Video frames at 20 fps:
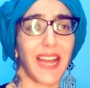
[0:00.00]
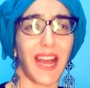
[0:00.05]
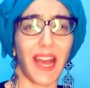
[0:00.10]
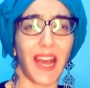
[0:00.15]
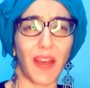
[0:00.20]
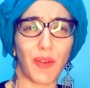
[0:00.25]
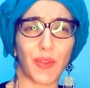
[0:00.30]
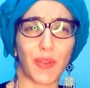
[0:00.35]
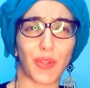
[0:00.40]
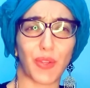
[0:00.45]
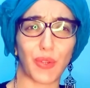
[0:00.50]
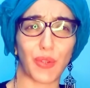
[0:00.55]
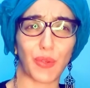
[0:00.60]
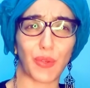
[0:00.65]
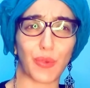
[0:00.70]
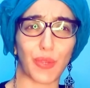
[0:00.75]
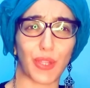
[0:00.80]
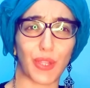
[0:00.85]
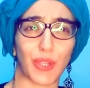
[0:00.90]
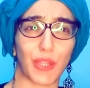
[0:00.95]
how
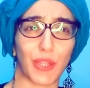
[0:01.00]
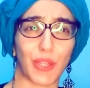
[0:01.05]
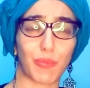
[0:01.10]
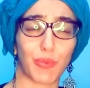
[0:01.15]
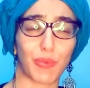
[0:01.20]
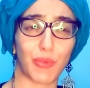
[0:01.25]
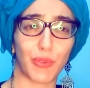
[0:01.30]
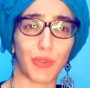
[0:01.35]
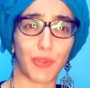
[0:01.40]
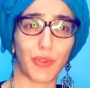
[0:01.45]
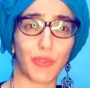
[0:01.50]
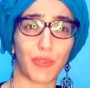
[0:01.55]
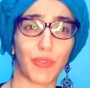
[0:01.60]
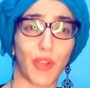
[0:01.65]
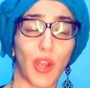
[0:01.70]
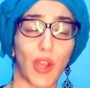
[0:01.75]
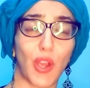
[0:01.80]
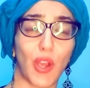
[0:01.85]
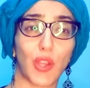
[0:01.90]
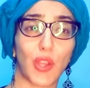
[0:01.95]
you can
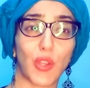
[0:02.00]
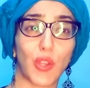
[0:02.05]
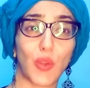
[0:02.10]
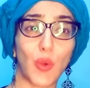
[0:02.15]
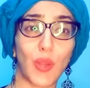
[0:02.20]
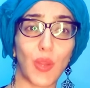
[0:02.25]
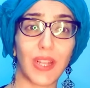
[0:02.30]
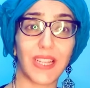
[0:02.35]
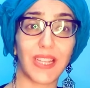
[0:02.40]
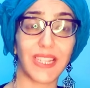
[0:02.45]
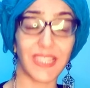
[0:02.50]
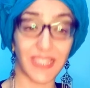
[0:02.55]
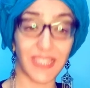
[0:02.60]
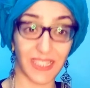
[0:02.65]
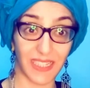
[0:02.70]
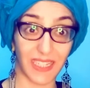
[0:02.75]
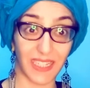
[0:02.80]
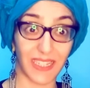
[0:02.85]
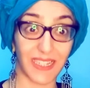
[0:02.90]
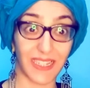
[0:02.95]
improve your
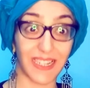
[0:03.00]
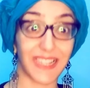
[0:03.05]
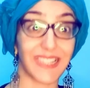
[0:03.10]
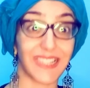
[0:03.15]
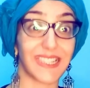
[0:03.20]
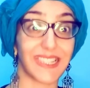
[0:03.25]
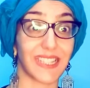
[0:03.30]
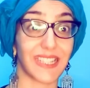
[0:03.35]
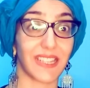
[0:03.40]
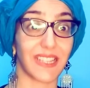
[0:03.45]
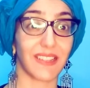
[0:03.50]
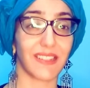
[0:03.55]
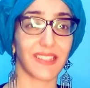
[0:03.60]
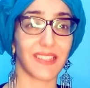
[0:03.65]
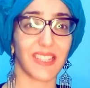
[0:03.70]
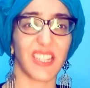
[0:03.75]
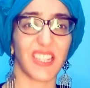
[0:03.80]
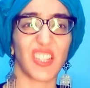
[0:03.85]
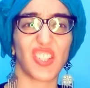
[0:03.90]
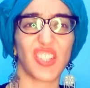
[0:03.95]
listening
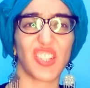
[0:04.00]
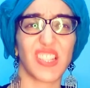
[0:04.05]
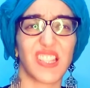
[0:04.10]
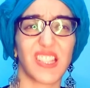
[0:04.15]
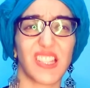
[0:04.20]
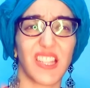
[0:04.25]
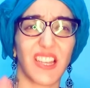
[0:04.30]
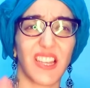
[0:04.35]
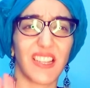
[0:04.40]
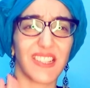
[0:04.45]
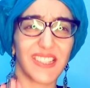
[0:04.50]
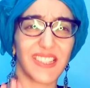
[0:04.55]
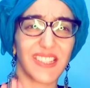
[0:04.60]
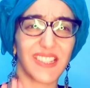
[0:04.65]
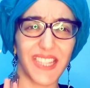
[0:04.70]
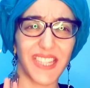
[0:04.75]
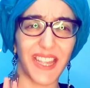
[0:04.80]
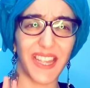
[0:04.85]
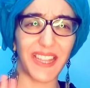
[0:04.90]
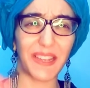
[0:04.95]
skills in just
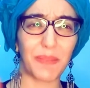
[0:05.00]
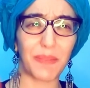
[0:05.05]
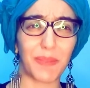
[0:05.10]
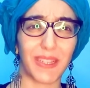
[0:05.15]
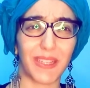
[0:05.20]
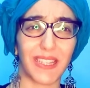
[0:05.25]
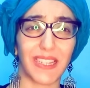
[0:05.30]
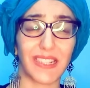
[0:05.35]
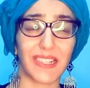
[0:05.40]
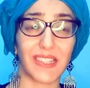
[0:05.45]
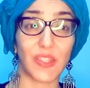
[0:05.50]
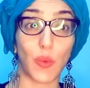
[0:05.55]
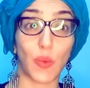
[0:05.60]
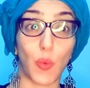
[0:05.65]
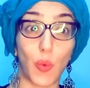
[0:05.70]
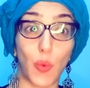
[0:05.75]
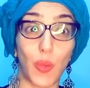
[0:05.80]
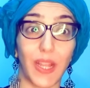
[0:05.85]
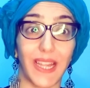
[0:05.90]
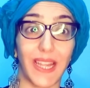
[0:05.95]
10 minutes
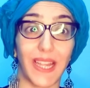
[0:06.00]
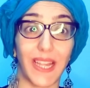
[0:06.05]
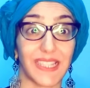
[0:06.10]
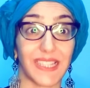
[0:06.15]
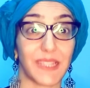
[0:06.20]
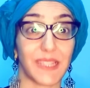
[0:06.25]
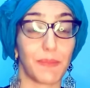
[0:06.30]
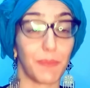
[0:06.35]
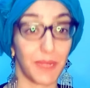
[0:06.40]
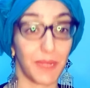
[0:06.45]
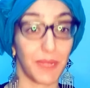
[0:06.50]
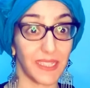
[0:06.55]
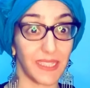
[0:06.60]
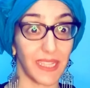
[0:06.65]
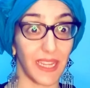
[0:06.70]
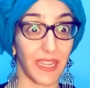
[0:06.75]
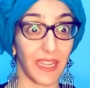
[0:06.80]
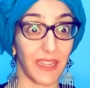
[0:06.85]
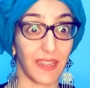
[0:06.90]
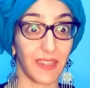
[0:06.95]
or less per
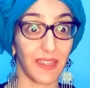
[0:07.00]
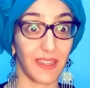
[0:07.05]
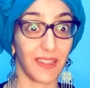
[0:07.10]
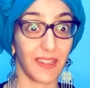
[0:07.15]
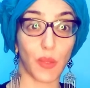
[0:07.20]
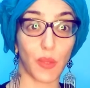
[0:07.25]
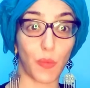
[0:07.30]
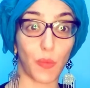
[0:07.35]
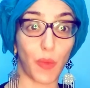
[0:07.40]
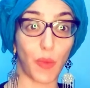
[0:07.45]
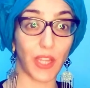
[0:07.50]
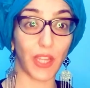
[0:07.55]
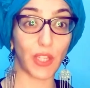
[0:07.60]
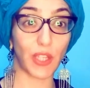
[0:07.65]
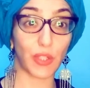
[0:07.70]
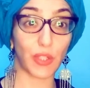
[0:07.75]
day. So why